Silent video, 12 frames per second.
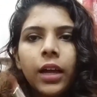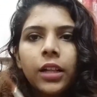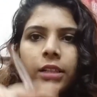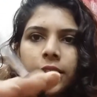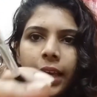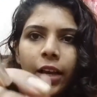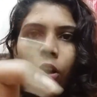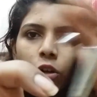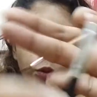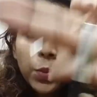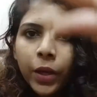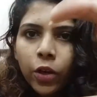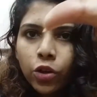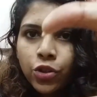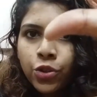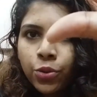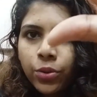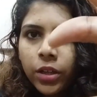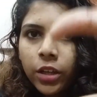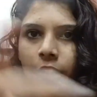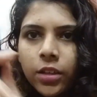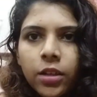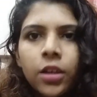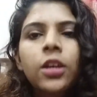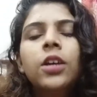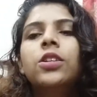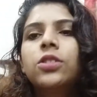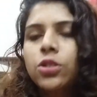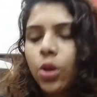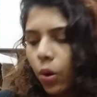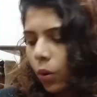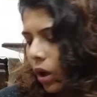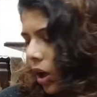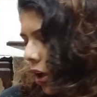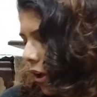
and this I got with my contouring kit. So